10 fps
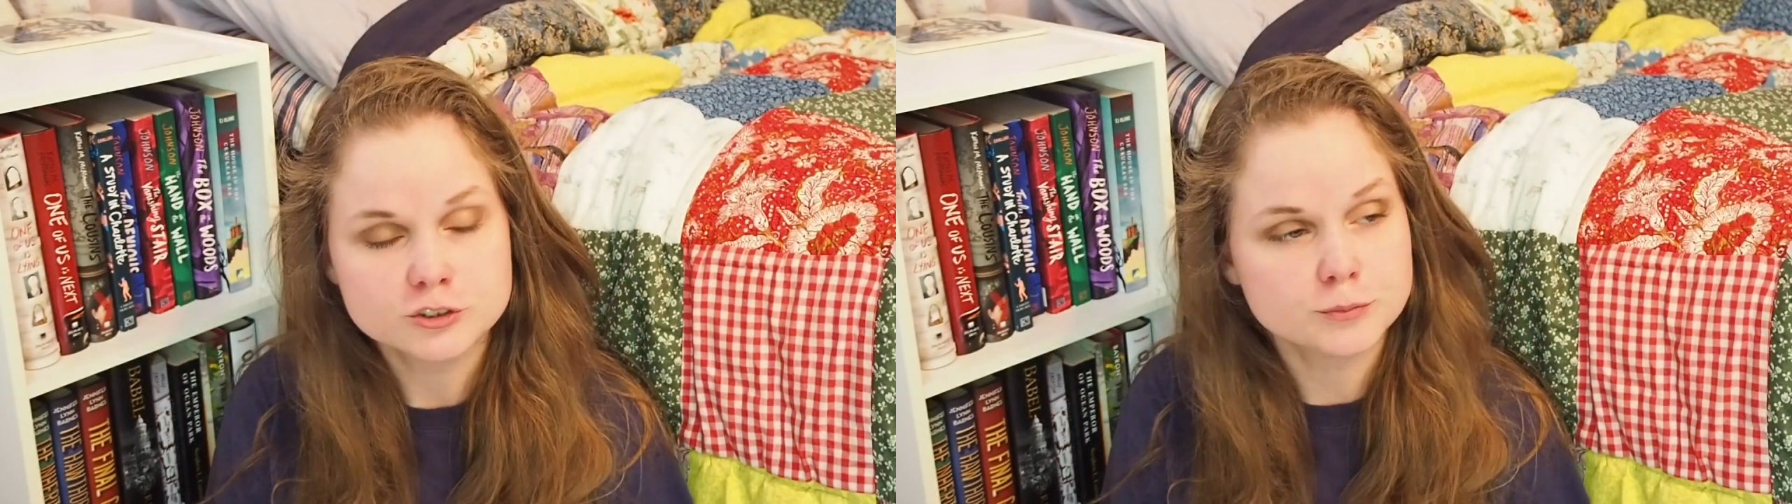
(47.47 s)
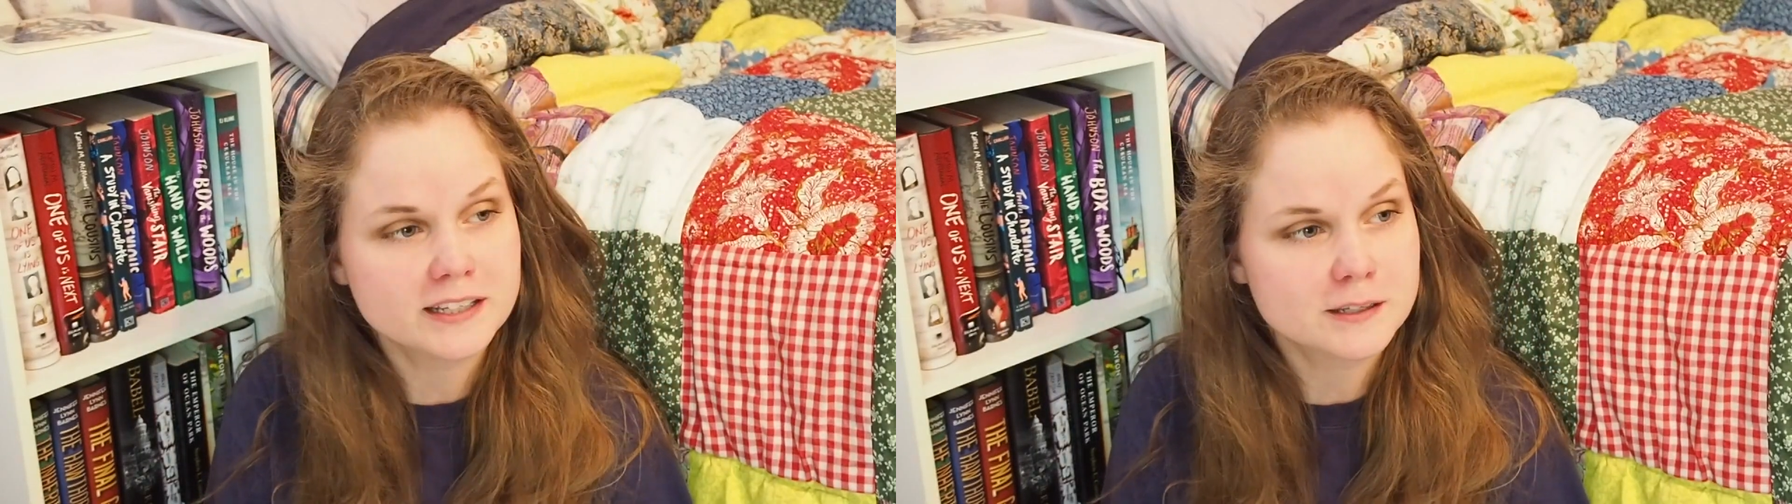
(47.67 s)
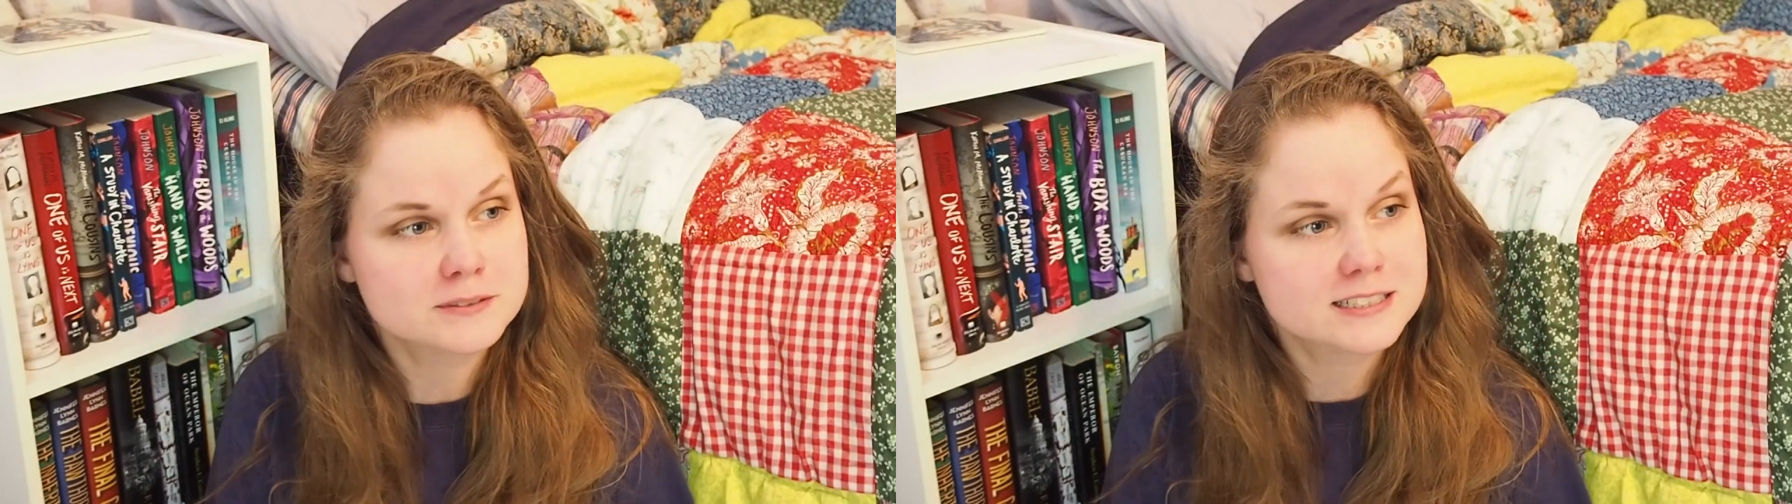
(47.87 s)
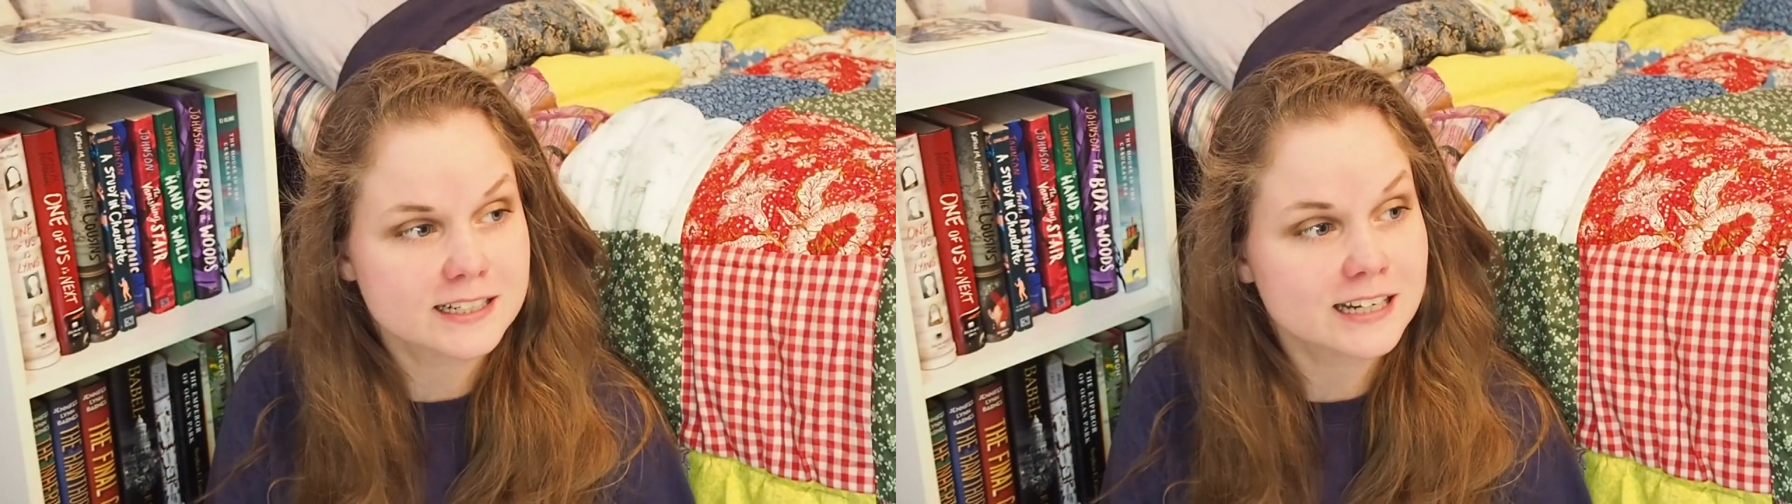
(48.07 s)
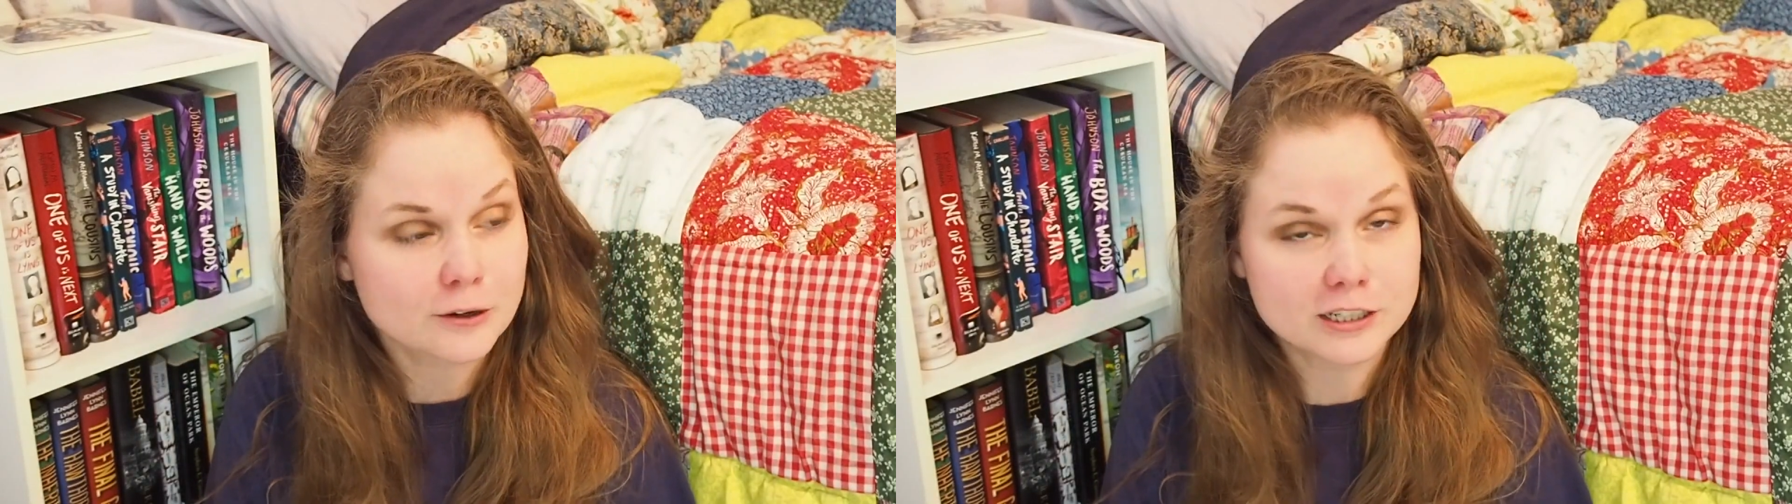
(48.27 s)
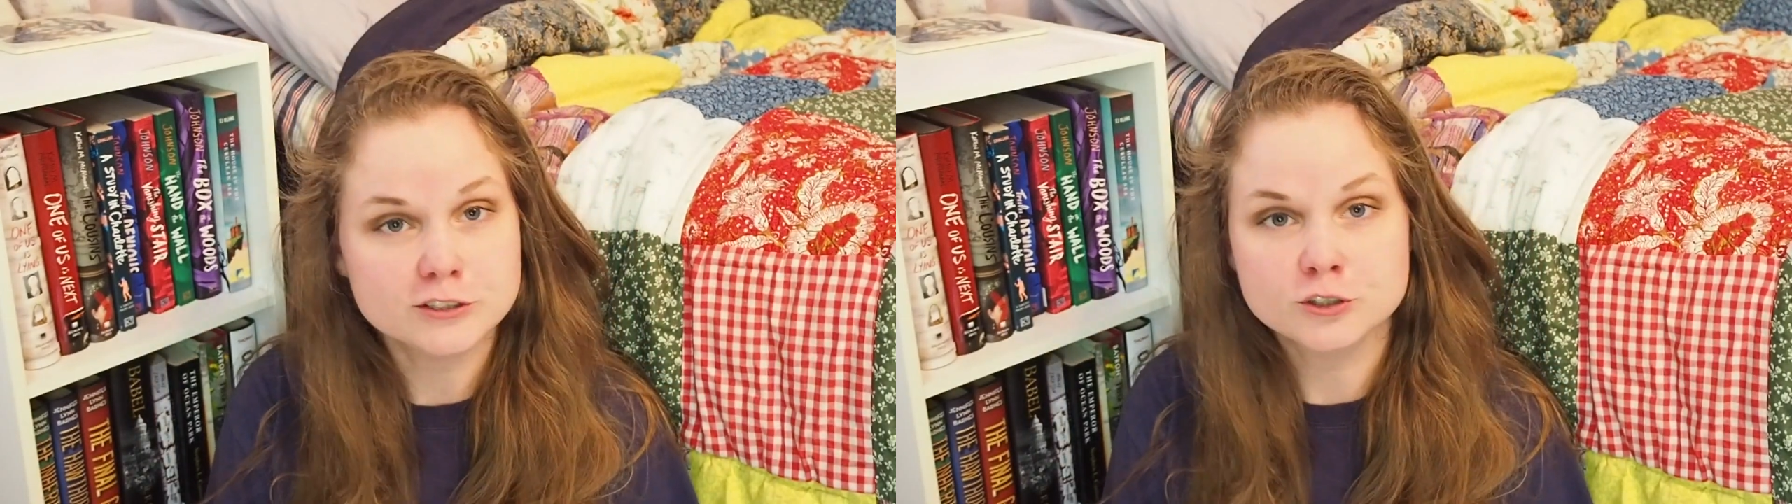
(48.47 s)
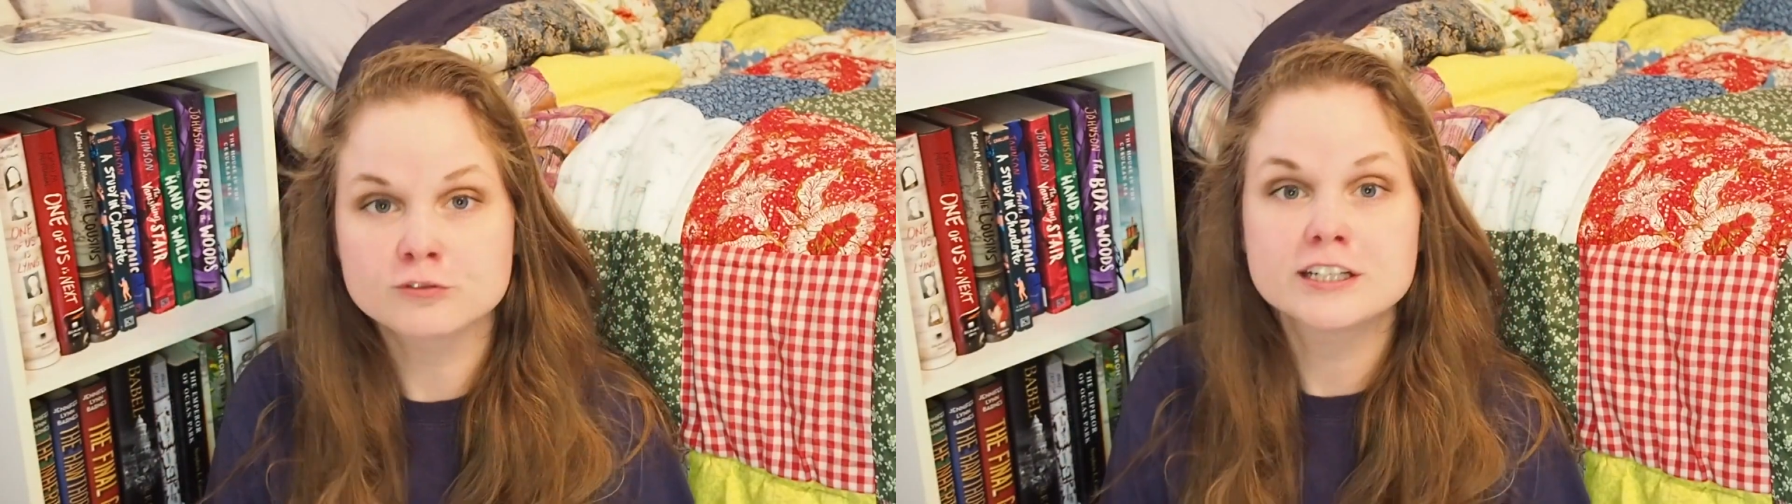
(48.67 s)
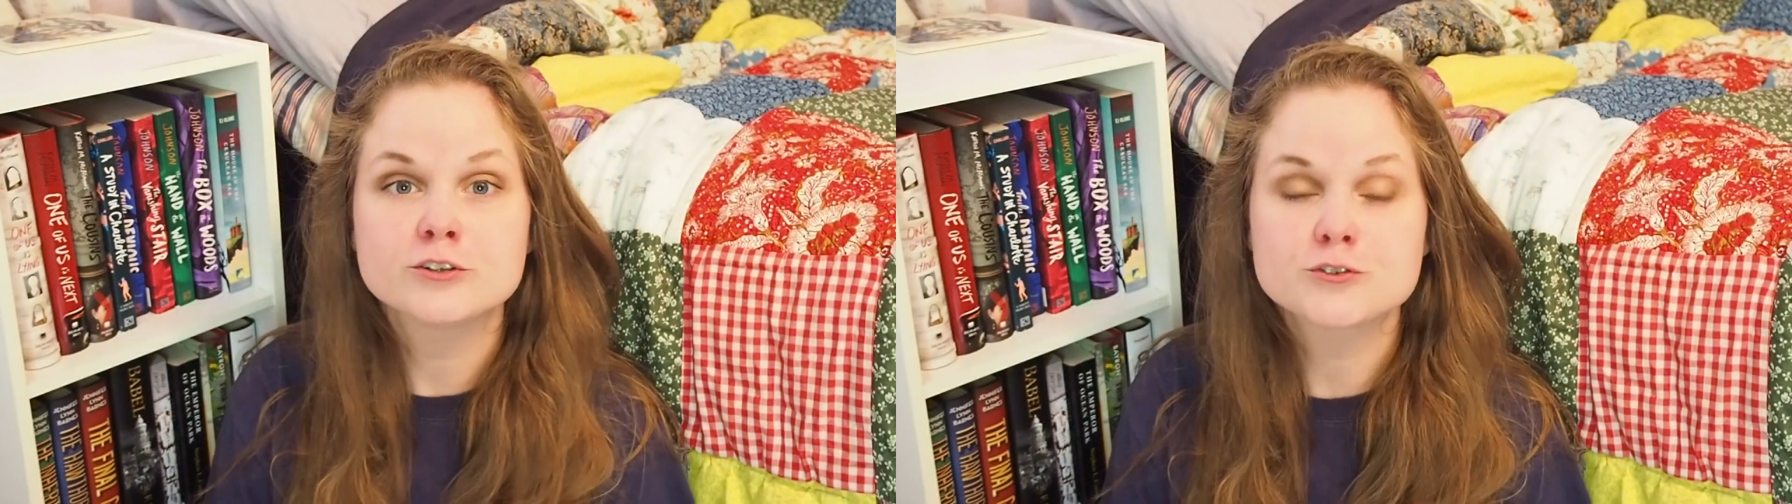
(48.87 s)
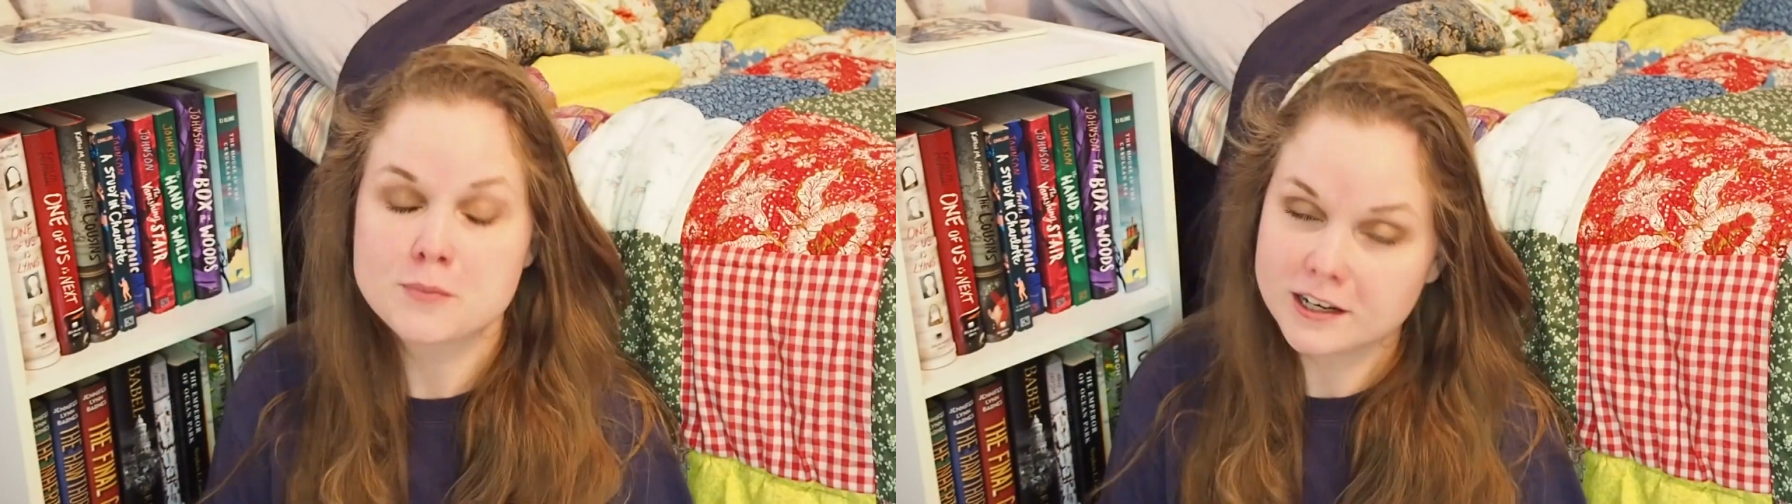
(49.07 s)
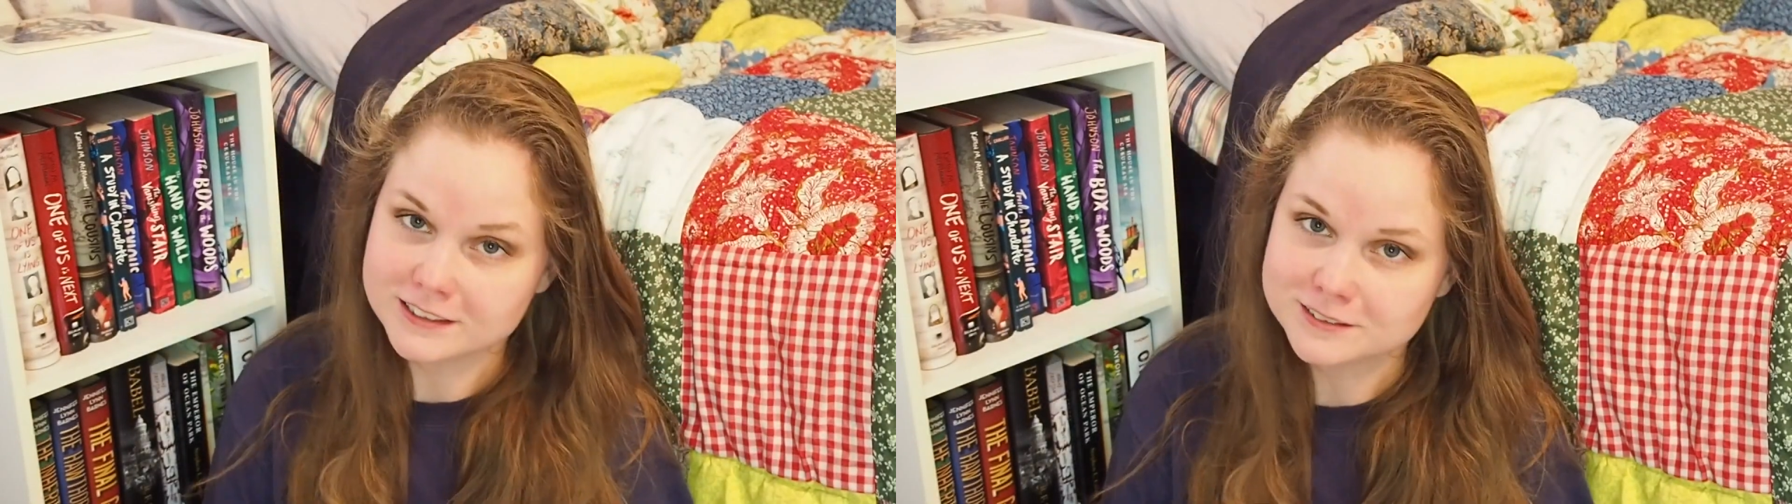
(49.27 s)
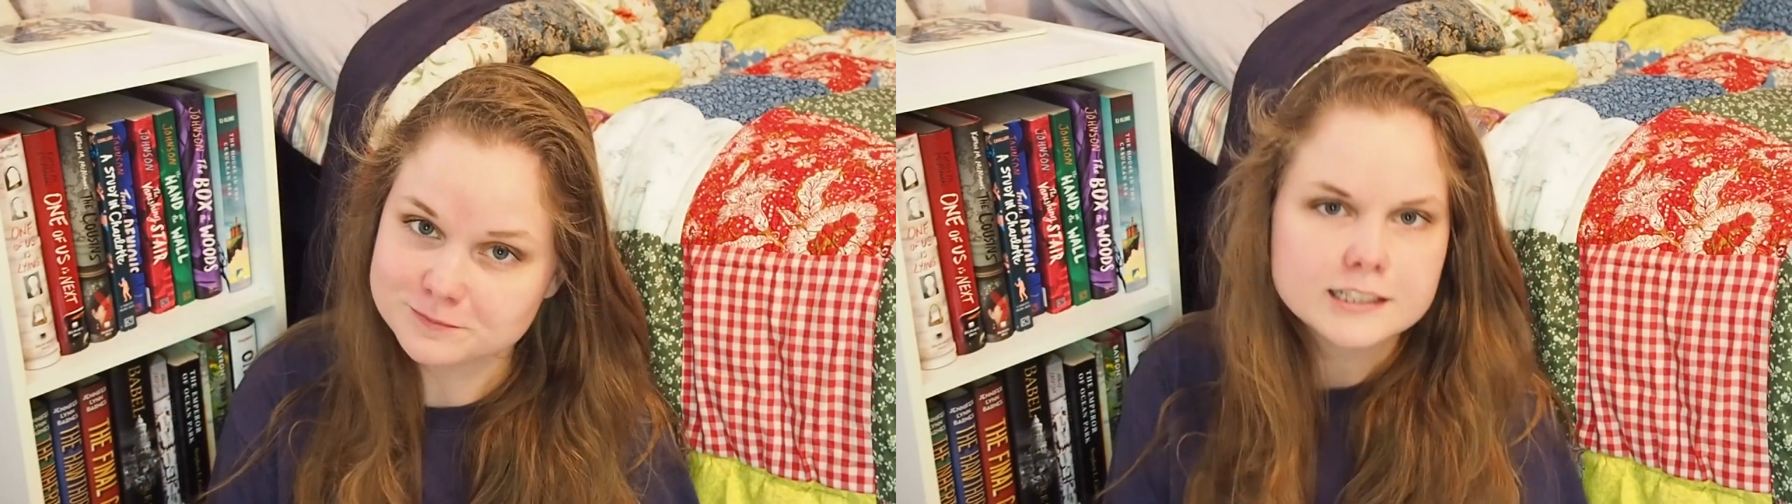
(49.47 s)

to make them stand out in your reader's mind.